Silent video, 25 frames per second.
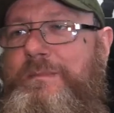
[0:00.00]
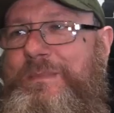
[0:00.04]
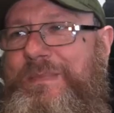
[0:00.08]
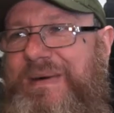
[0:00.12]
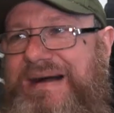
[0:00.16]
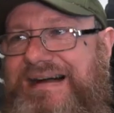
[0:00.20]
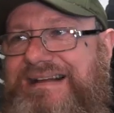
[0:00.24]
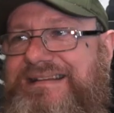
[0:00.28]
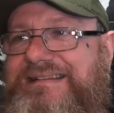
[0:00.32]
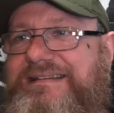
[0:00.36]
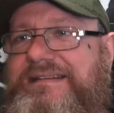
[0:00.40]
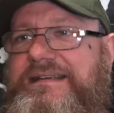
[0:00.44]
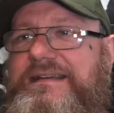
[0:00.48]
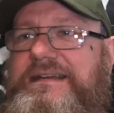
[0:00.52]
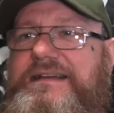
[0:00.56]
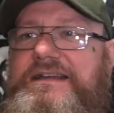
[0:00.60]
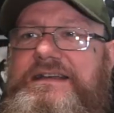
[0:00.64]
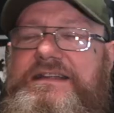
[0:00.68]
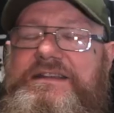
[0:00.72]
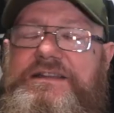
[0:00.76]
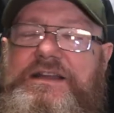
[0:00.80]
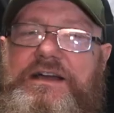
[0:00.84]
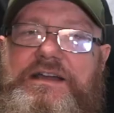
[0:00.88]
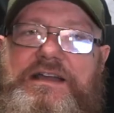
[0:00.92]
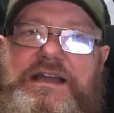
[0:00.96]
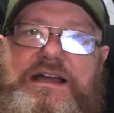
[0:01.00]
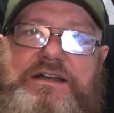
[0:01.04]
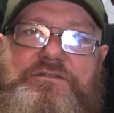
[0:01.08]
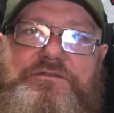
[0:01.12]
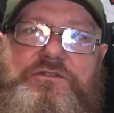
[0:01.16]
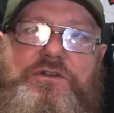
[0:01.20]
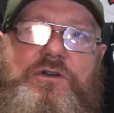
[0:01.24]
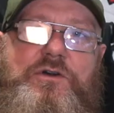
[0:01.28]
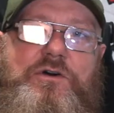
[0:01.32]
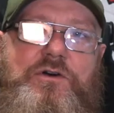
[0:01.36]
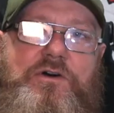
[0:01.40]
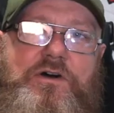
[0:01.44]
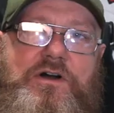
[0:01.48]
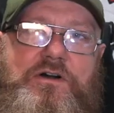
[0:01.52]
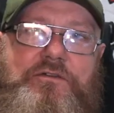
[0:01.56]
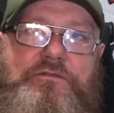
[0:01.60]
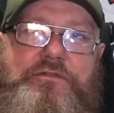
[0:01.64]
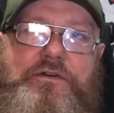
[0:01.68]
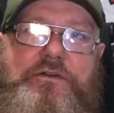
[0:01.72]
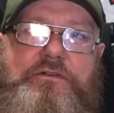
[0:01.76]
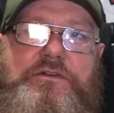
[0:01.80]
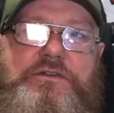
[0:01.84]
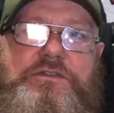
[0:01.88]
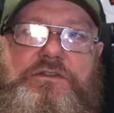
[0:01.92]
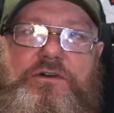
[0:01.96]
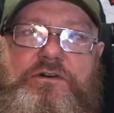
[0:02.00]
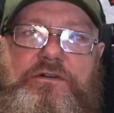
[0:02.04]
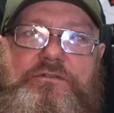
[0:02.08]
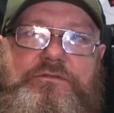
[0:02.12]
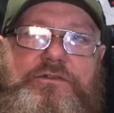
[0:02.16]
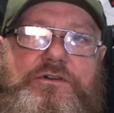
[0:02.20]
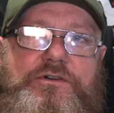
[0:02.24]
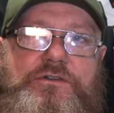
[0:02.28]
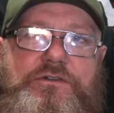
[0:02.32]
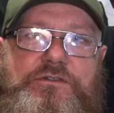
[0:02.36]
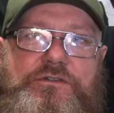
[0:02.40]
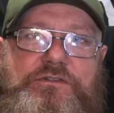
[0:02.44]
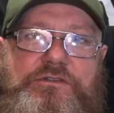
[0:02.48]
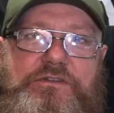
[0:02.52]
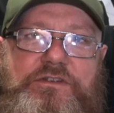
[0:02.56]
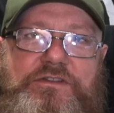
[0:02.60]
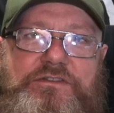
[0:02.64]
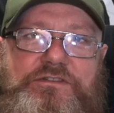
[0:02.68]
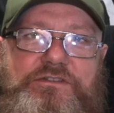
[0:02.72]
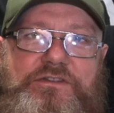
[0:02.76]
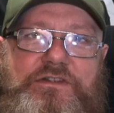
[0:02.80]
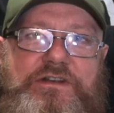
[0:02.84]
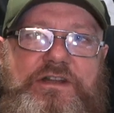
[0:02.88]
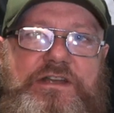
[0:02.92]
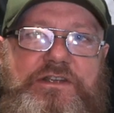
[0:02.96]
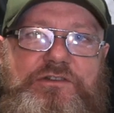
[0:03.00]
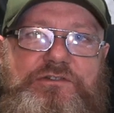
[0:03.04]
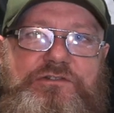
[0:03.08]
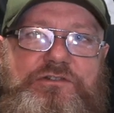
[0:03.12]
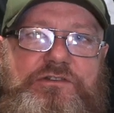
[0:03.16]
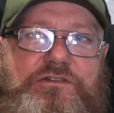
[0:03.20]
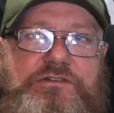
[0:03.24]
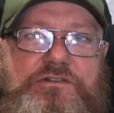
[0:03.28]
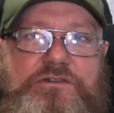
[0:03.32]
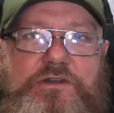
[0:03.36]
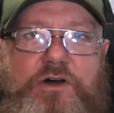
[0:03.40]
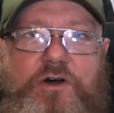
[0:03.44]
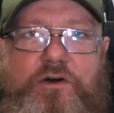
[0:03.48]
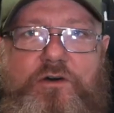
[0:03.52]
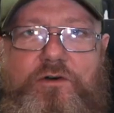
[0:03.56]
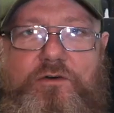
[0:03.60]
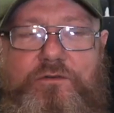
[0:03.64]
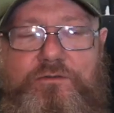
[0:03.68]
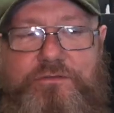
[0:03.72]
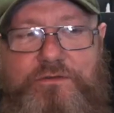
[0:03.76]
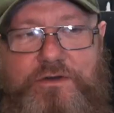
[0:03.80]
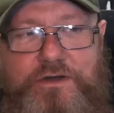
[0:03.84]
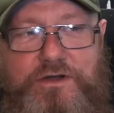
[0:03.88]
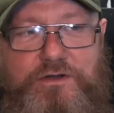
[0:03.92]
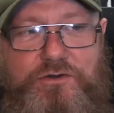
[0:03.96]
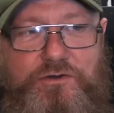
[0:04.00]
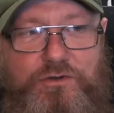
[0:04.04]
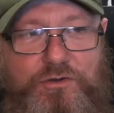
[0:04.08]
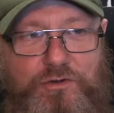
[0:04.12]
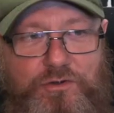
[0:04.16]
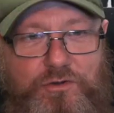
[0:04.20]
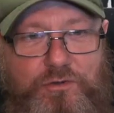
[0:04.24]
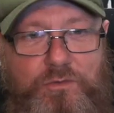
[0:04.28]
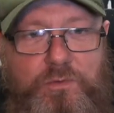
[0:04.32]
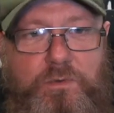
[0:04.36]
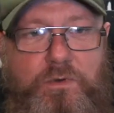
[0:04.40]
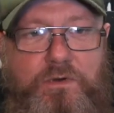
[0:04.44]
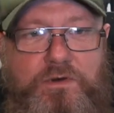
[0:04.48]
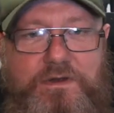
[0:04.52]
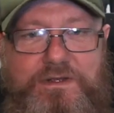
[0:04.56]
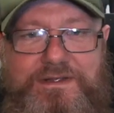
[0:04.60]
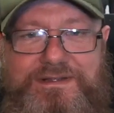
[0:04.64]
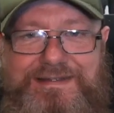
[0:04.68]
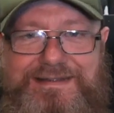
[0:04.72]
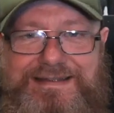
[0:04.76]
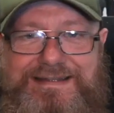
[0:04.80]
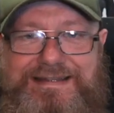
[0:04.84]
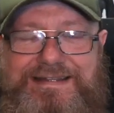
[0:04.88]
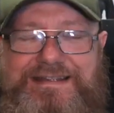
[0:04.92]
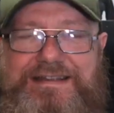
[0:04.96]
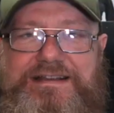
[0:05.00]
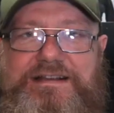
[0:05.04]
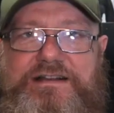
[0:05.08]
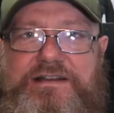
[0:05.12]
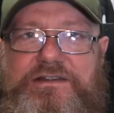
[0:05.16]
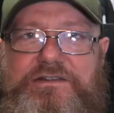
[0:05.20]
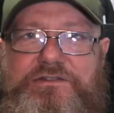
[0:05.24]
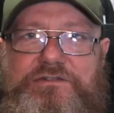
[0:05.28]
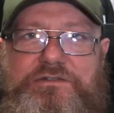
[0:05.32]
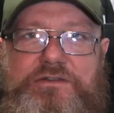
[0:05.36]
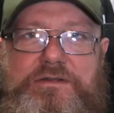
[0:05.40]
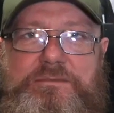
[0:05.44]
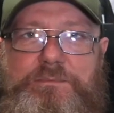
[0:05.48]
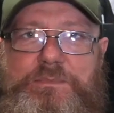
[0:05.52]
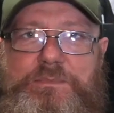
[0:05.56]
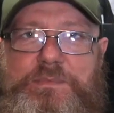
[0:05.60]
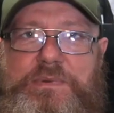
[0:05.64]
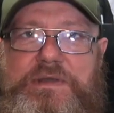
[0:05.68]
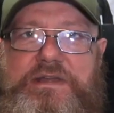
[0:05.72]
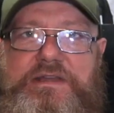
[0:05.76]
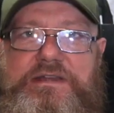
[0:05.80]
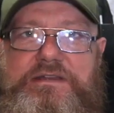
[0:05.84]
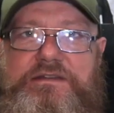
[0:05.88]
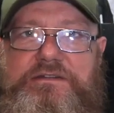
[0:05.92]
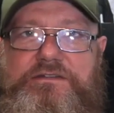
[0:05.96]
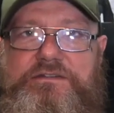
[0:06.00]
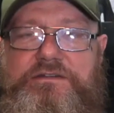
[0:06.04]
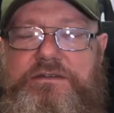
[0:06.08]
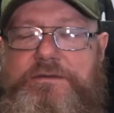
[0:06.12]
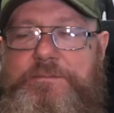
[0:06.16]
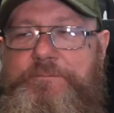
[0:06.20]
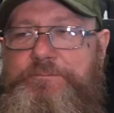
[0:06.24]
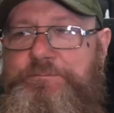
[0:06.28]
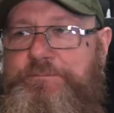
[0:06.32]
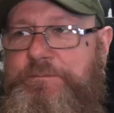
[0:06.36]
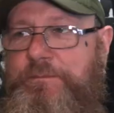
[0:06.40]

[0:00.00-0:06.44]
But they have got a very diverse selection of quality English beers.